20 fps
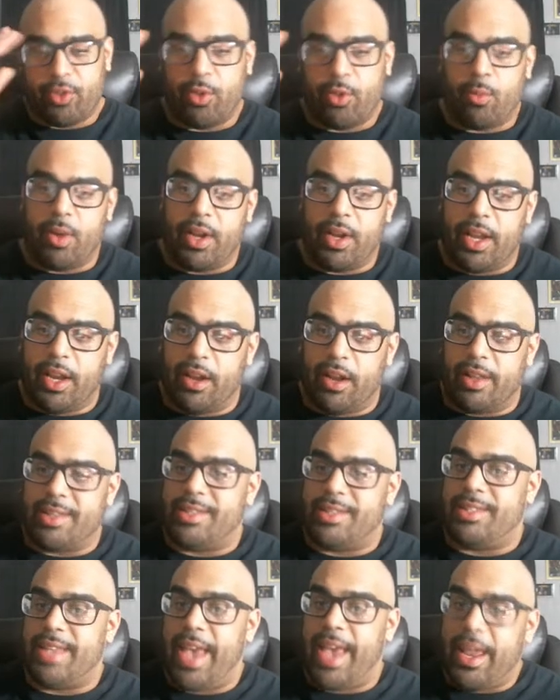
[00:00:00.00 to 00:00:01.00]
one. And on
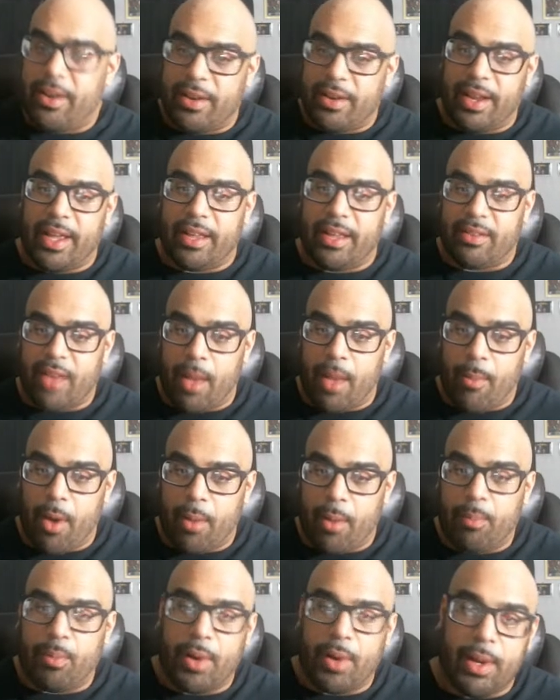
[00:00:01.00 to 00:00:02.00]
Saturdays, I'm
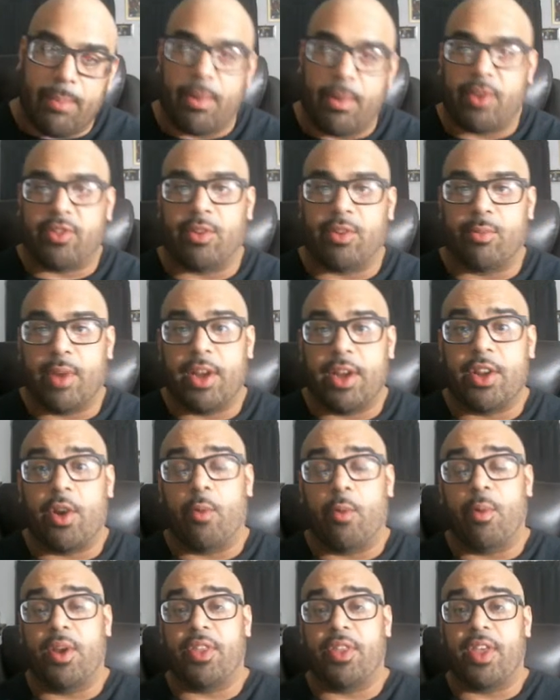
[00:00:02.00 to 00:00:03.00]
on Brainbuster Radio
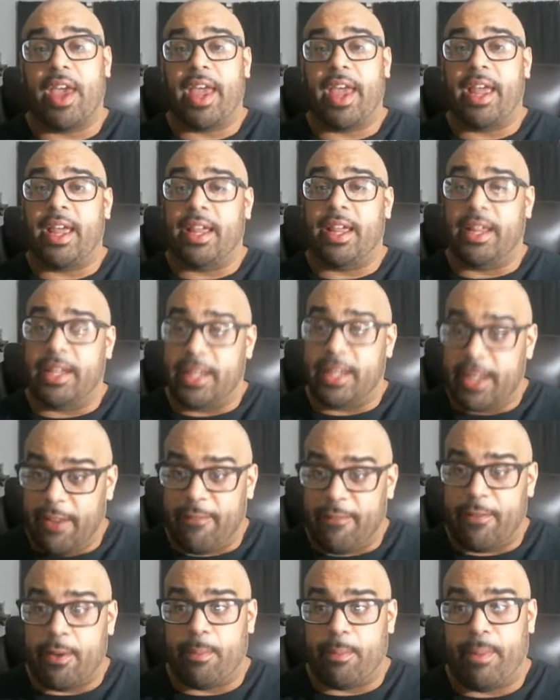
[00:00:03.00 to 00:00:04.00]
with a
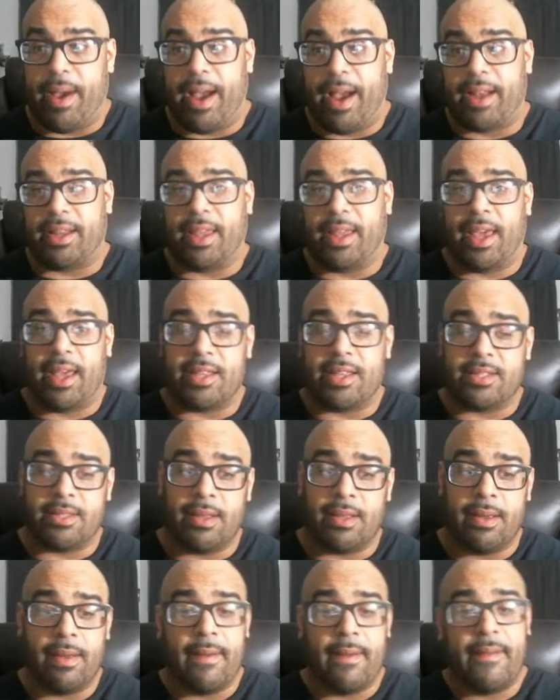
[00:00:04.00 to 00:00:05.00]
different podcast.
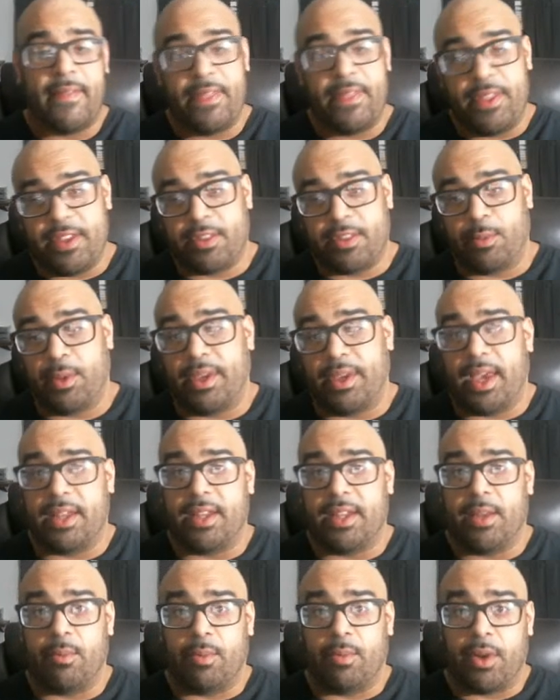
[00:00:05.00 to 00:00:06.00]
This week I
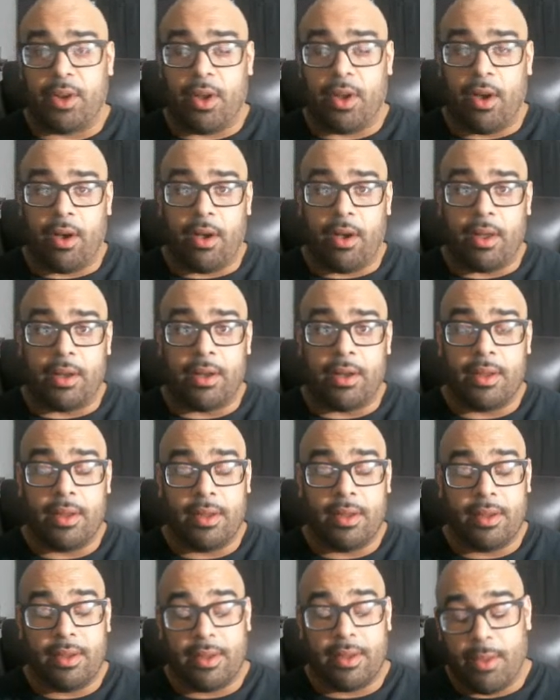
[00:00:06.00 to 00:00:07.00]
did one on,
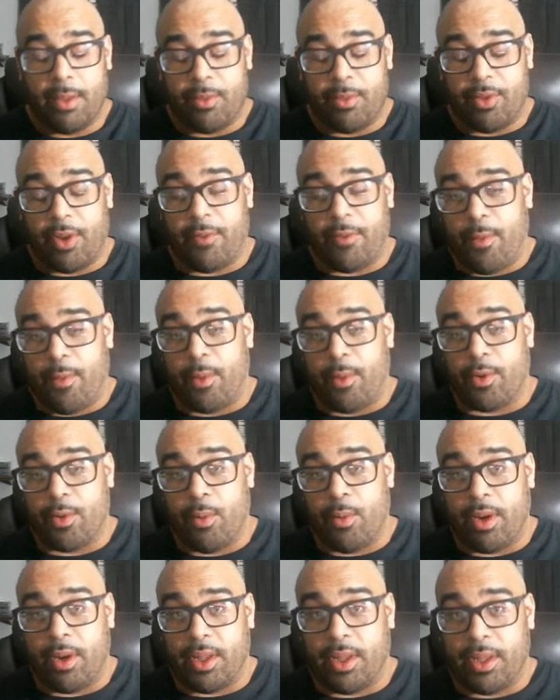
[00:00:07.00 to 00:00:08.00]
it was on
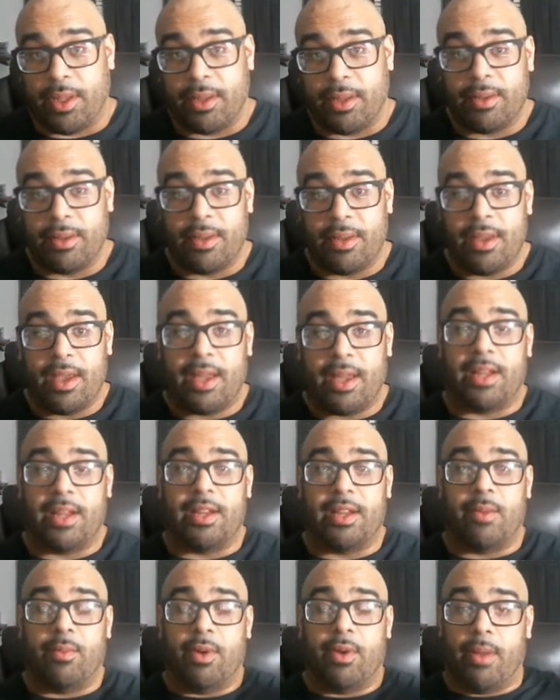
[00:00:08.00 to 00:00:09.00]
420, and I
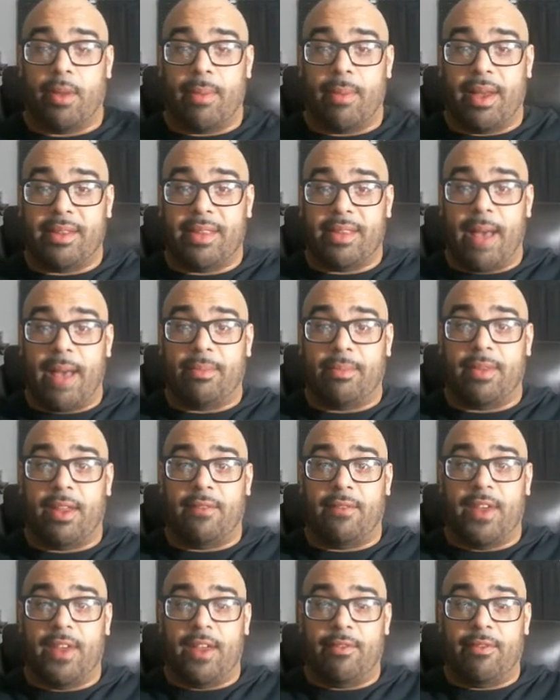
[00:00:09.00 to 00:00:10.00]
did one on my top 10
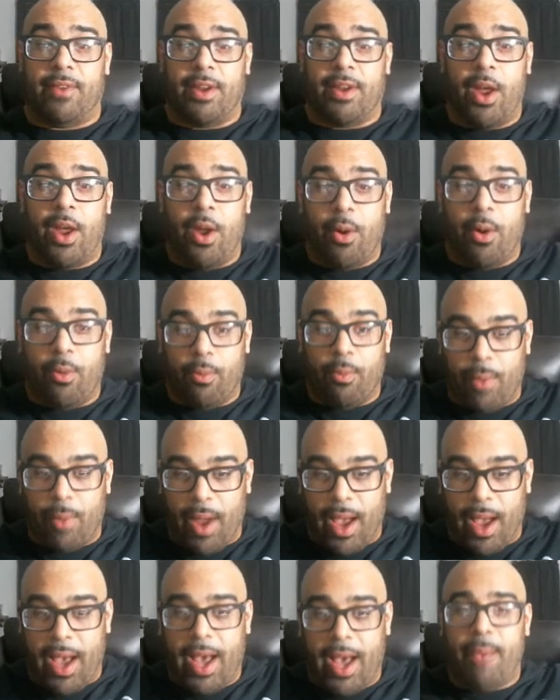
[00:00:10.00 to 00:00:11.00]
favorite
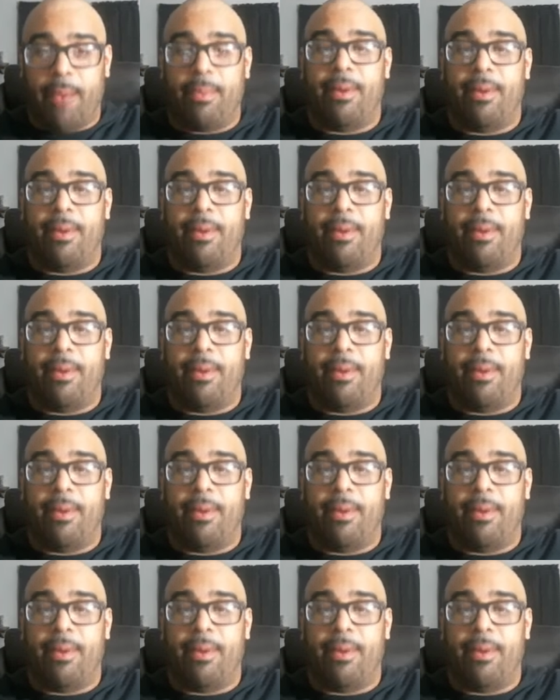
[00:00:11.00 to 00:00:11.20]
Rob